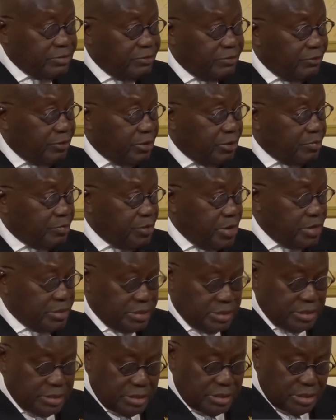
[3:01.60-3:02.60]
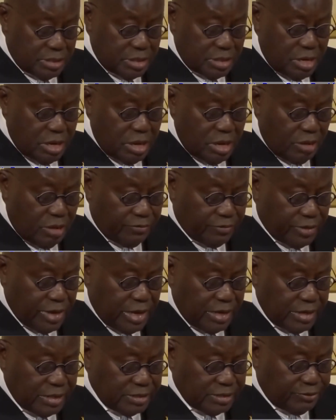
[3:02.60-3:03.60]
as the fifth president of
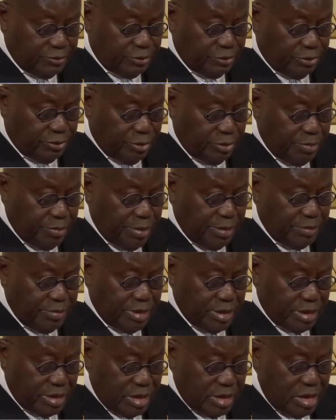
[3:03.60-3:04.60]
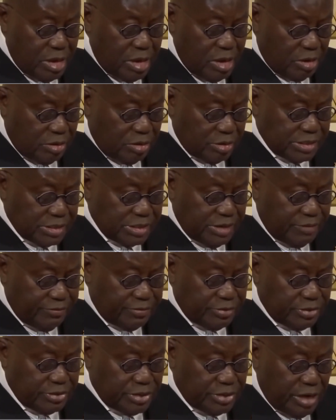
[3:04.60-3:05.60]
Ghana's Fourth Republic on
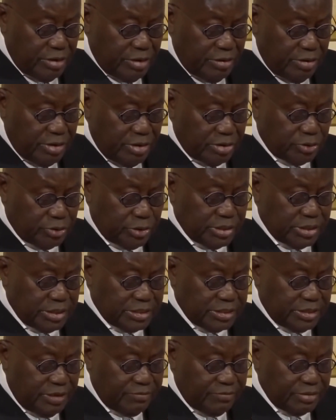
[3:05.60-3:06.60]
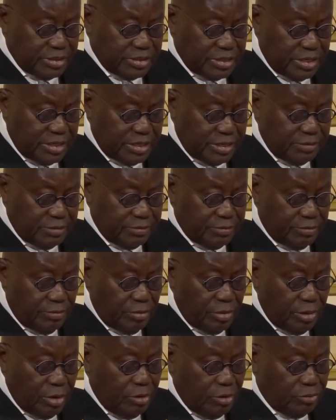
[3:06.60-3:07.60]
7 January 2017
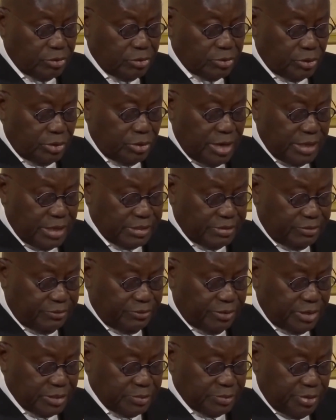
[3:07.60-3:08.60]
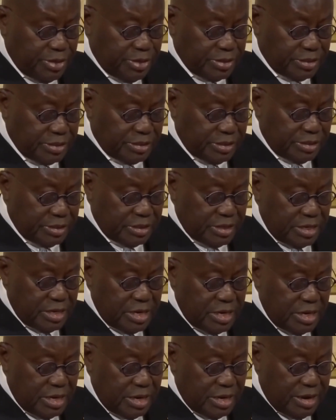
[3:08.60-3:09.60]
was your 91st president,
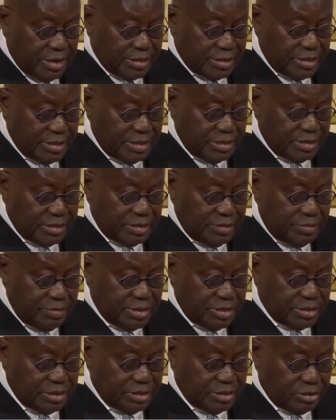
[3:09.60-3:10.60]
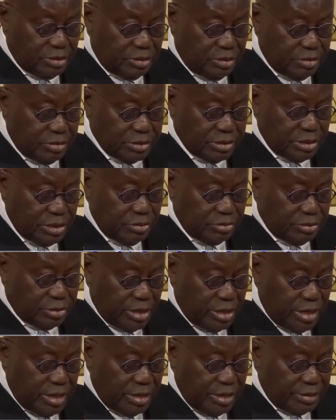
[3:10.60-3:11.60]
Her Excellency Mrs. Doris
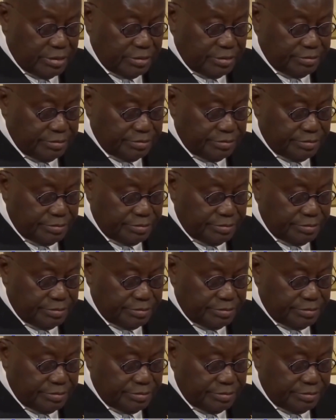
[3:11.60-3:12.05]
Lyotard.